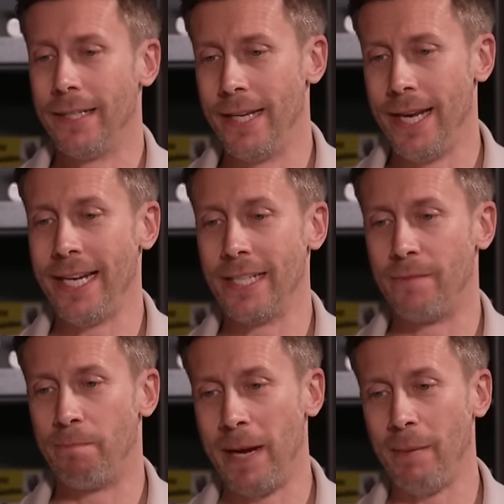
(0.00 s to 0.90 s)
needs
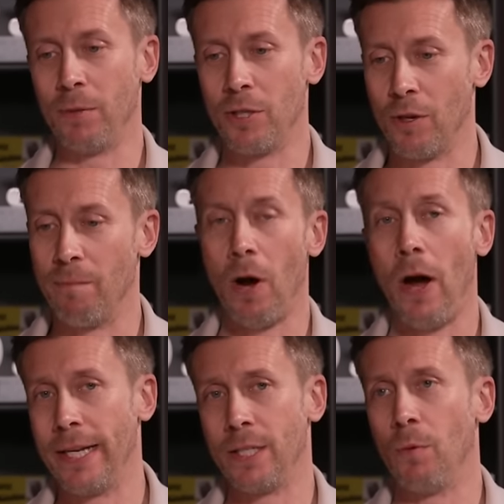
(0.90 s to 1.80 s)
people to sort of
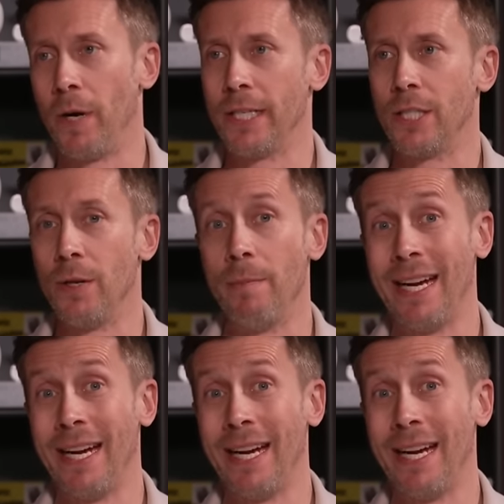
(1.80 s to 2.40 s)
buy into what he's doing,